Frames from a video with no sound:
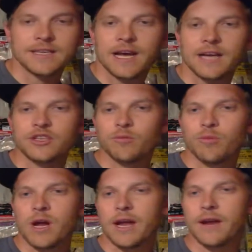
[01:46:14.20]
got you,
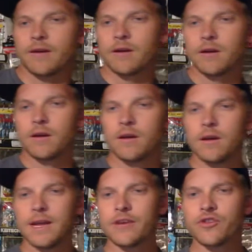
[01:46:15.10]
Brian.
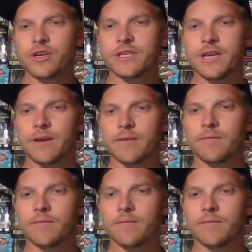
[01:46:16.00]
Interesting.